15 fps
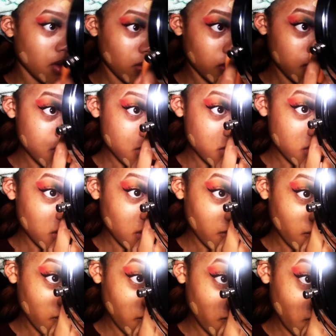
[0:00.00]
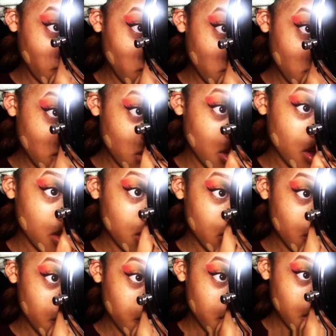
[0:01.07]
it'll sit for a
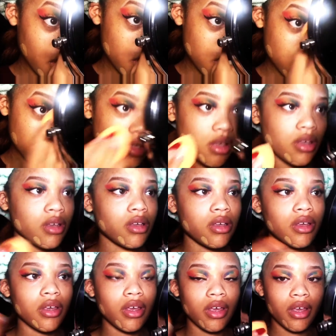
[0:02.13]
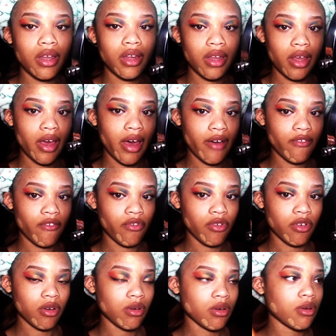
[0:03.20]
little bit and have
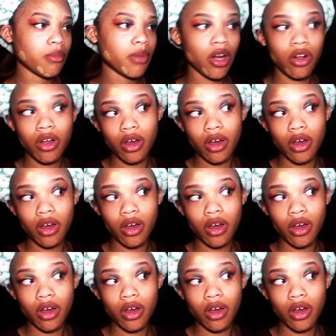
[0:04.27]
better